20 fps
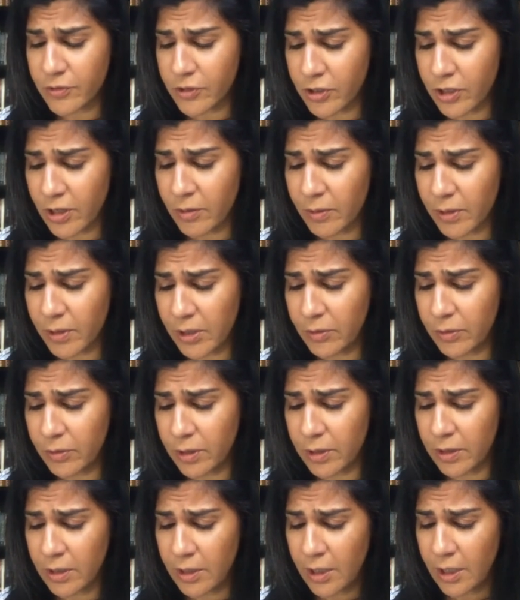share with you
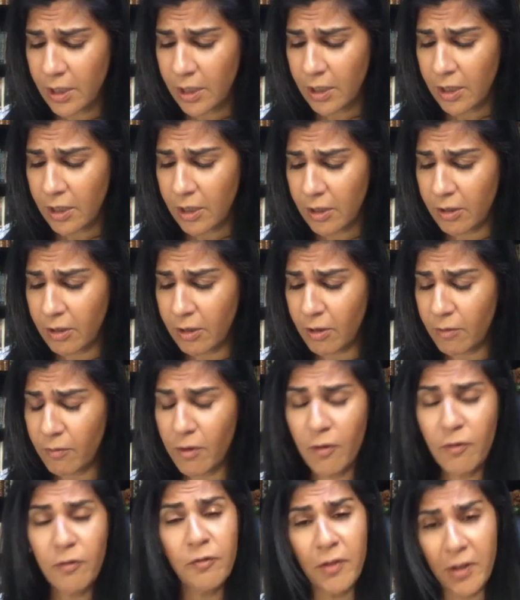a
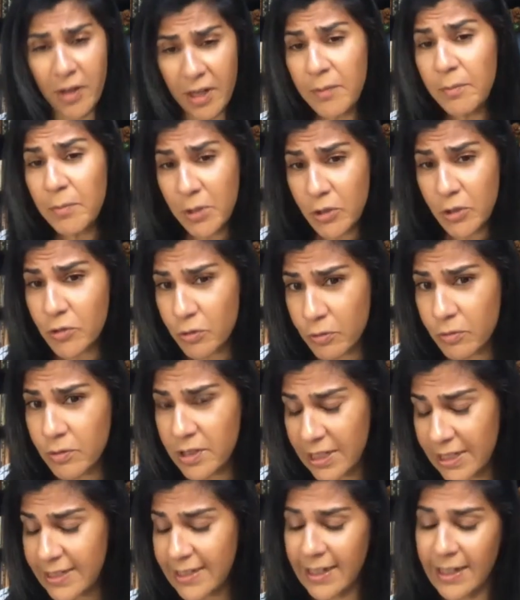funny but true
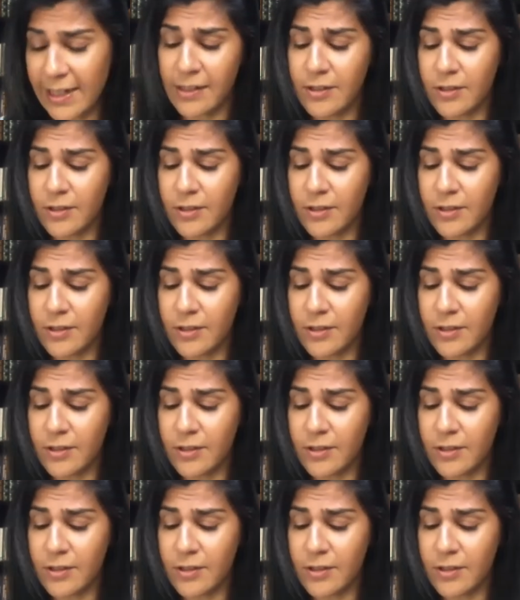detail.